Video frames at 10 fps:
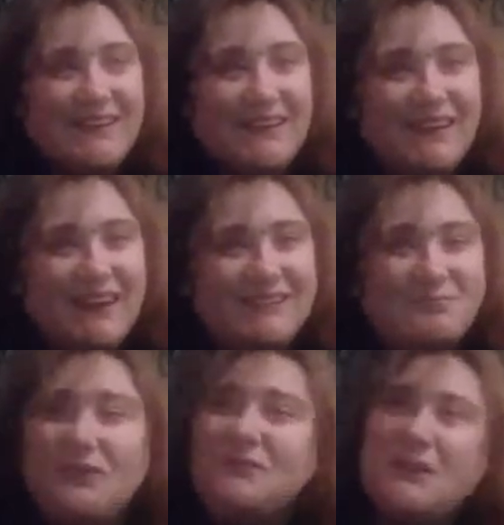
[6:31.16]
I
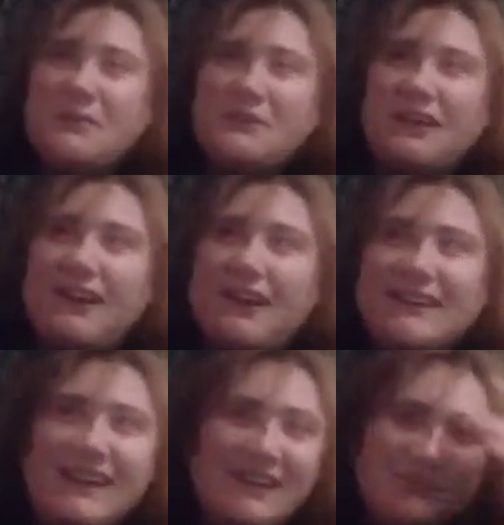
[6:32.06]
suppose people call it
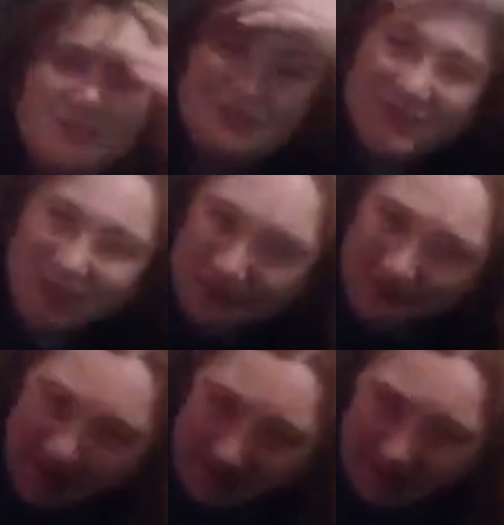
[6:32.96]
a
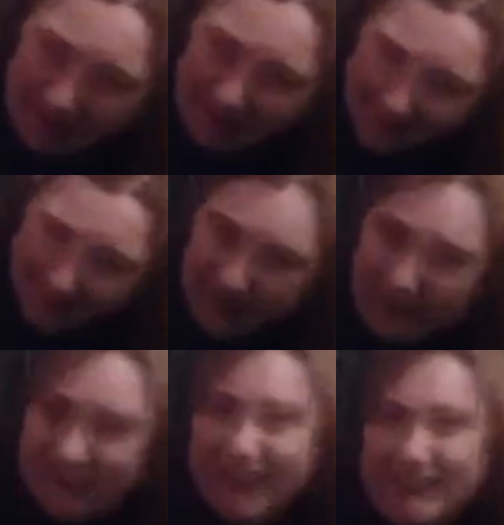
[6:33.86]
fire.
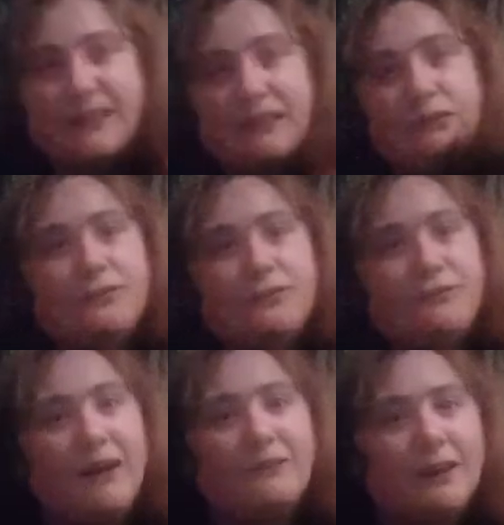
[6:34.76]
I just never
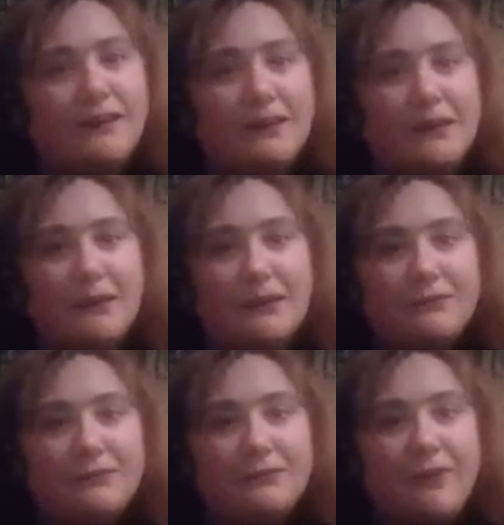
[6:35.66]
felt that
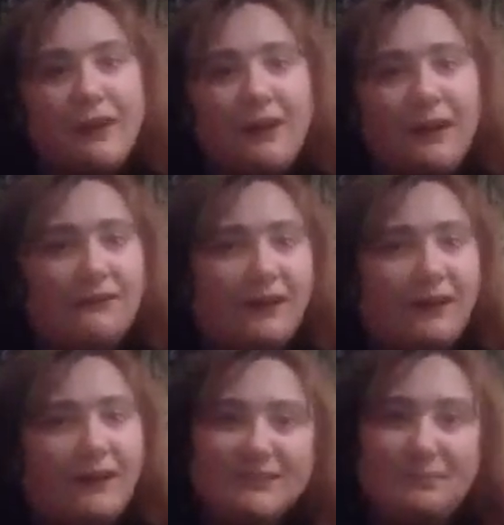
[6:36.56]
fire or that
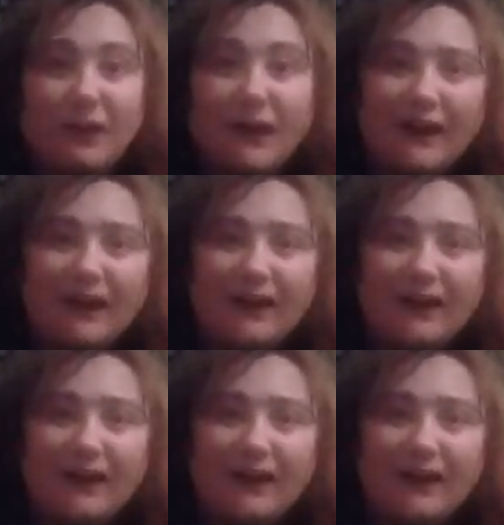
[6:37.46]
spark